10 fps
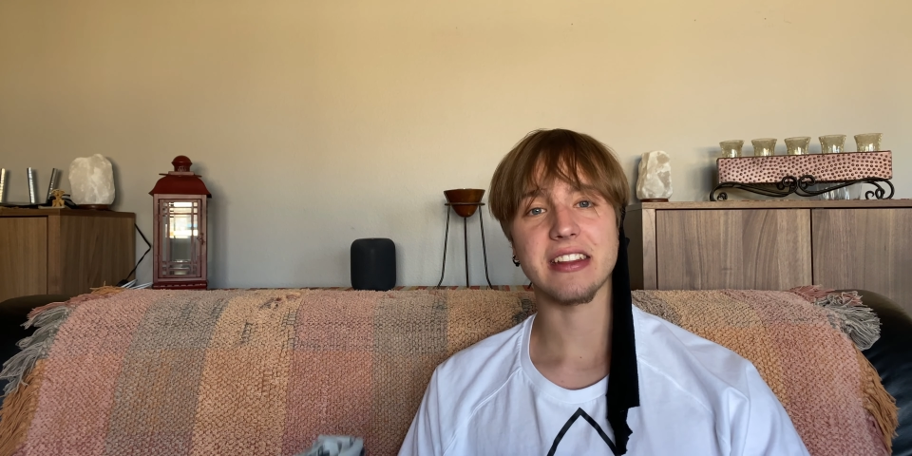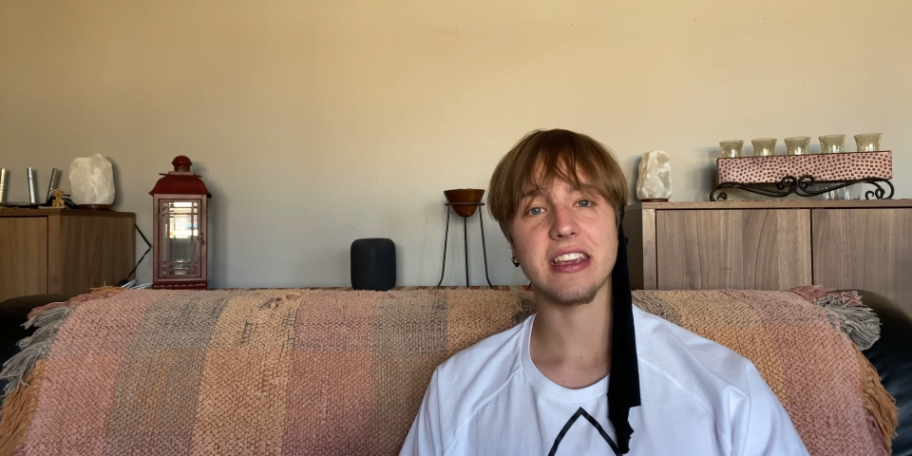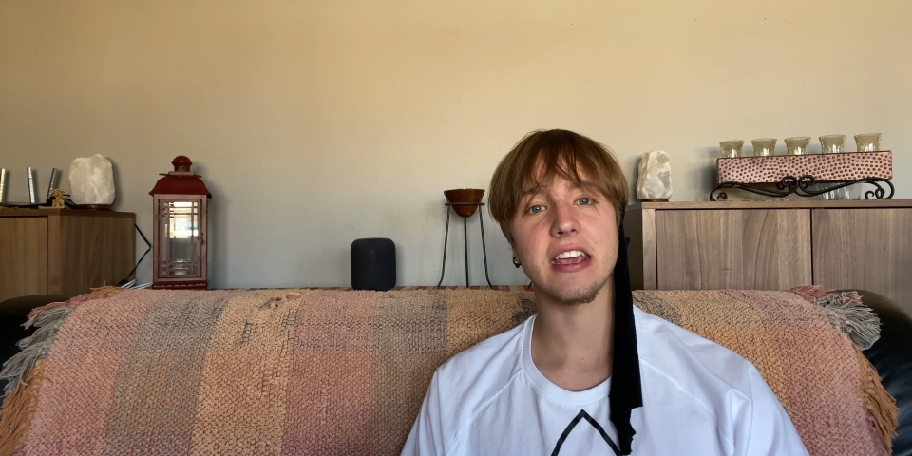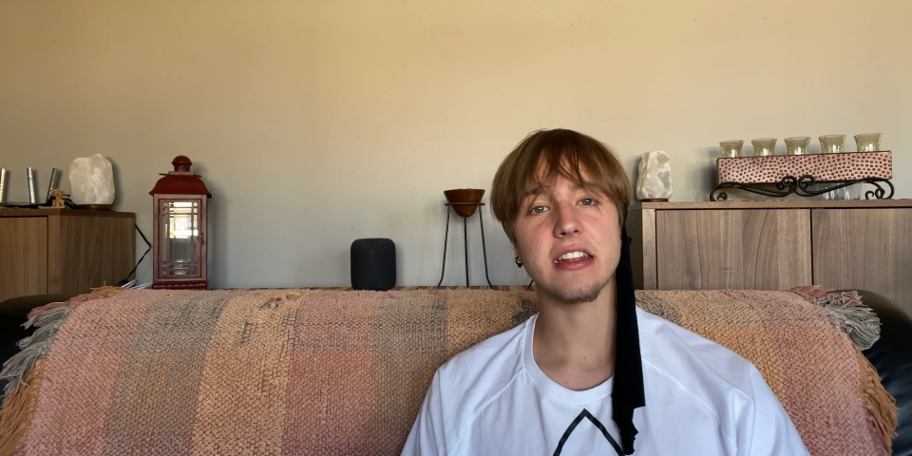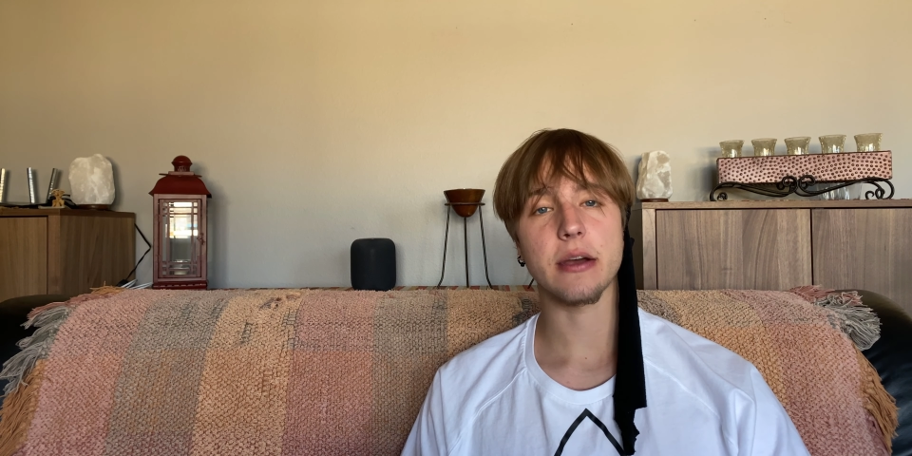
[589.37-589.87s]

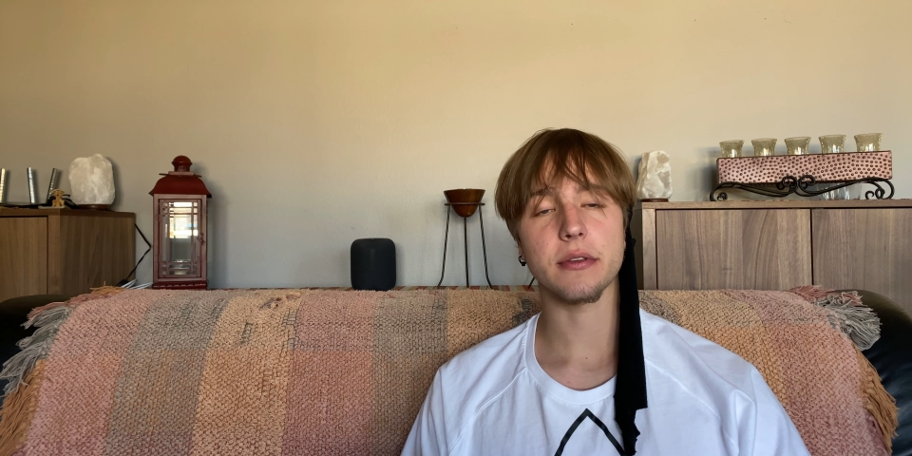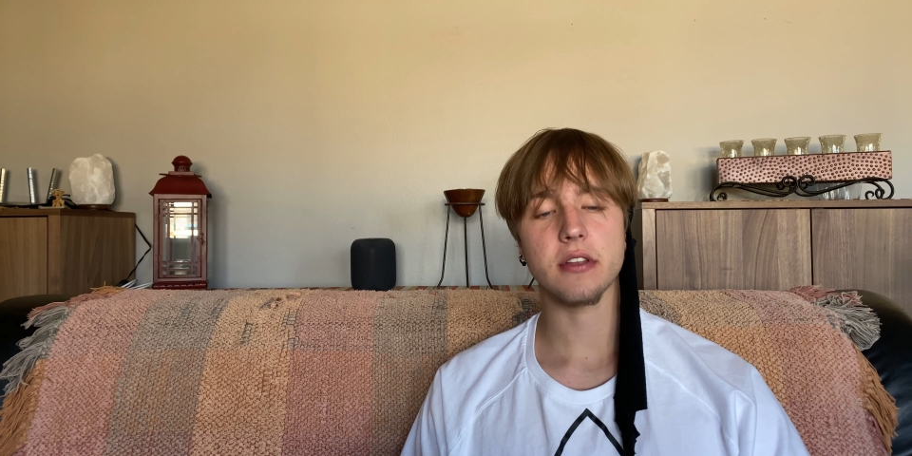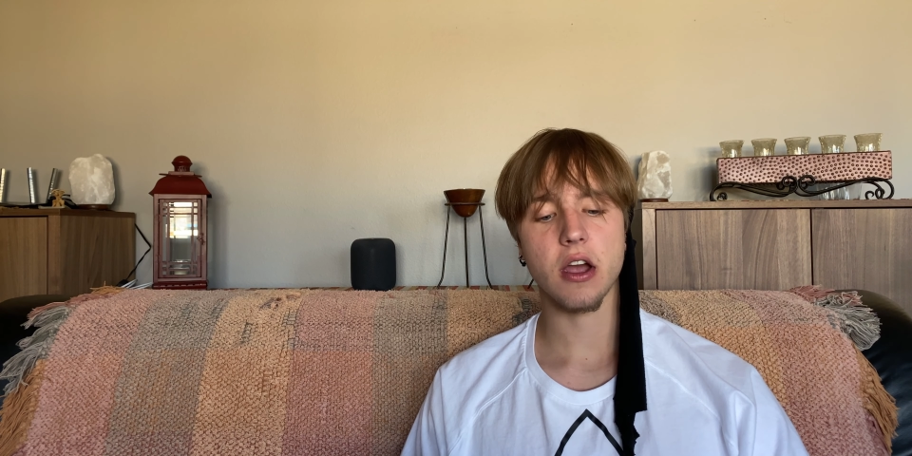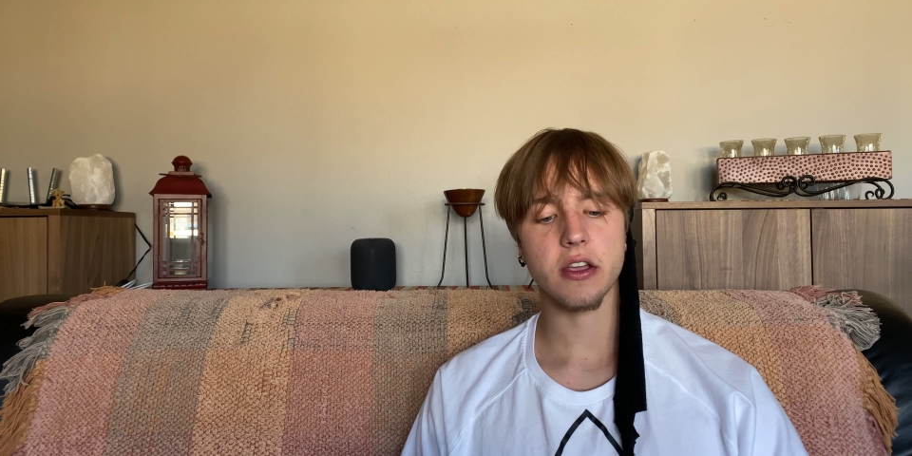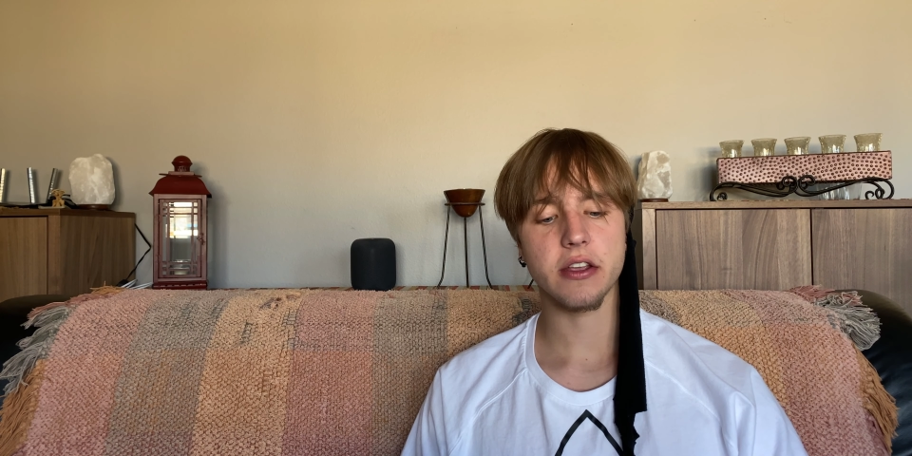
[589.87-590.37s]
kit I was
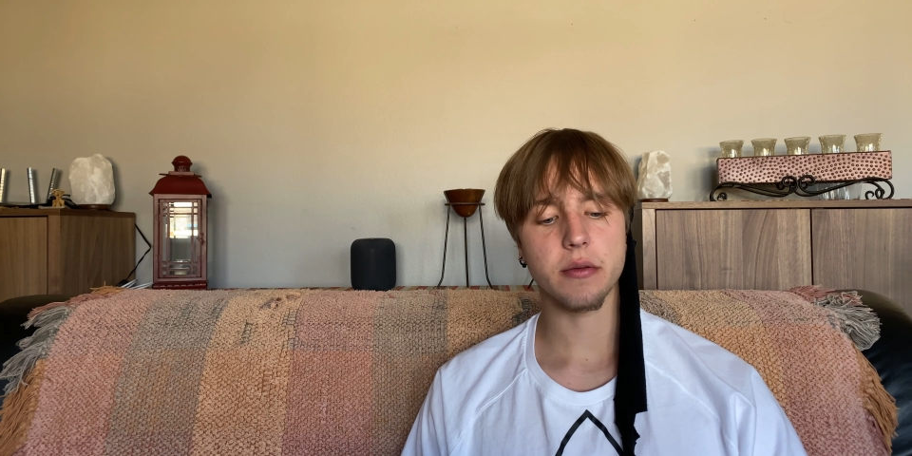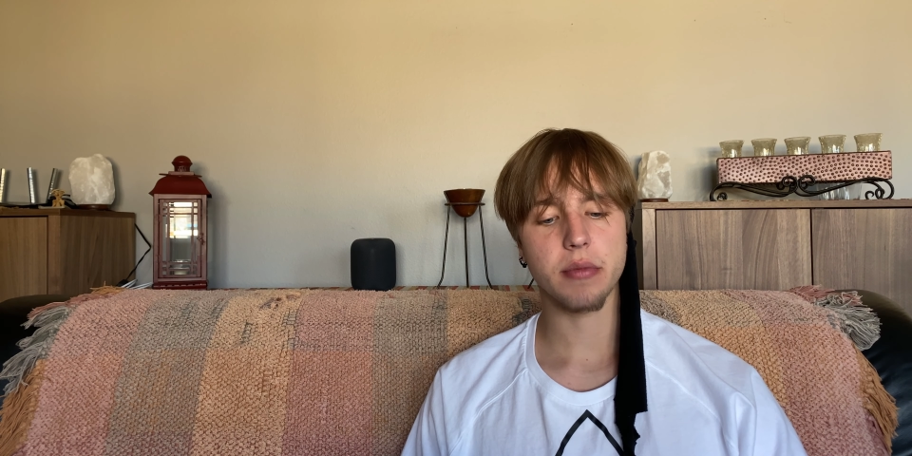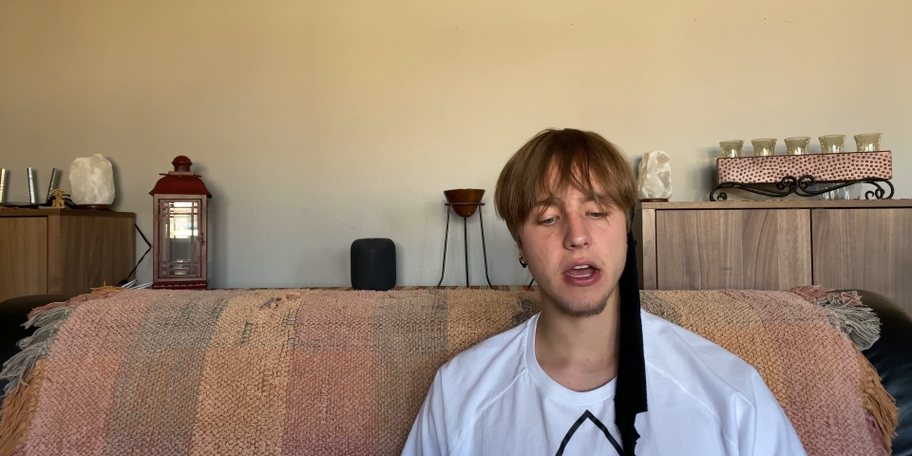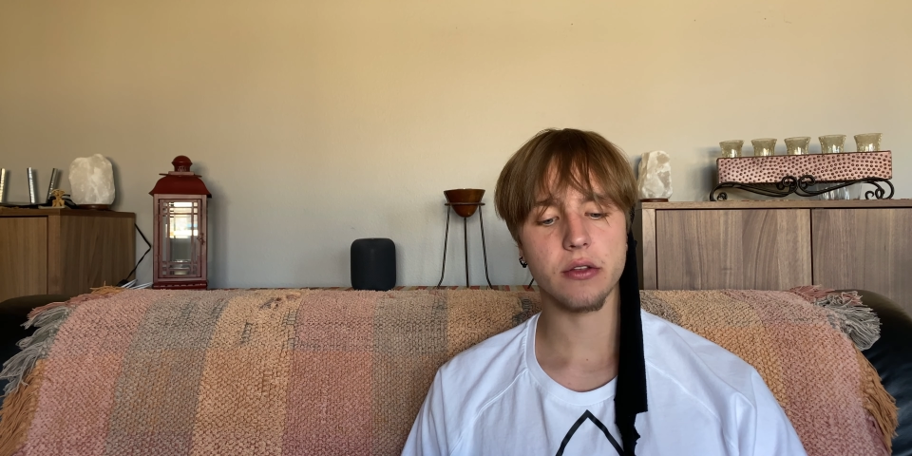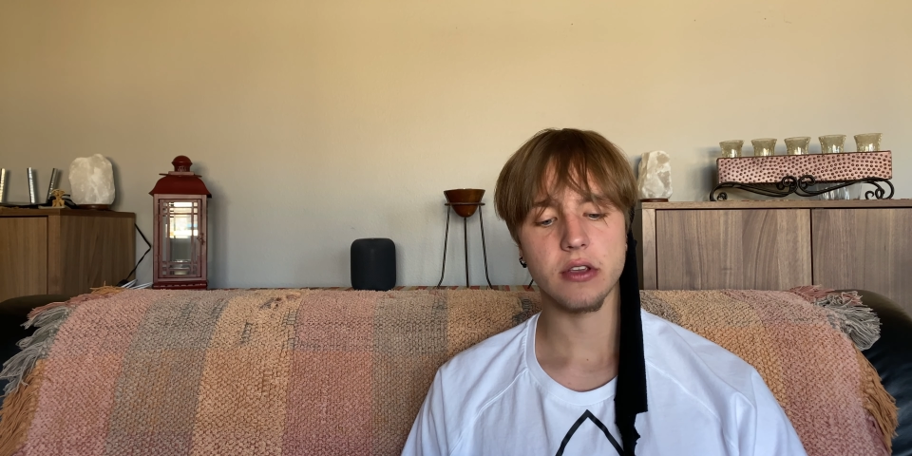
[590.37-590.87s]
talking
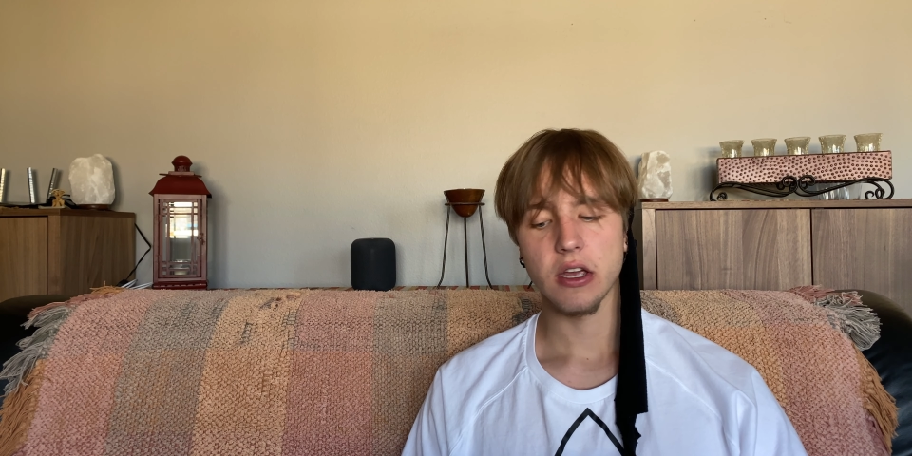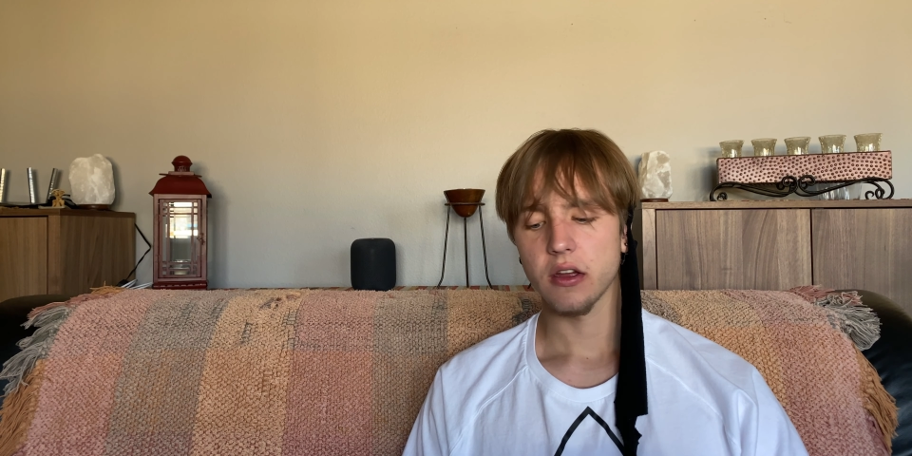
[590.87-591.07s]
about.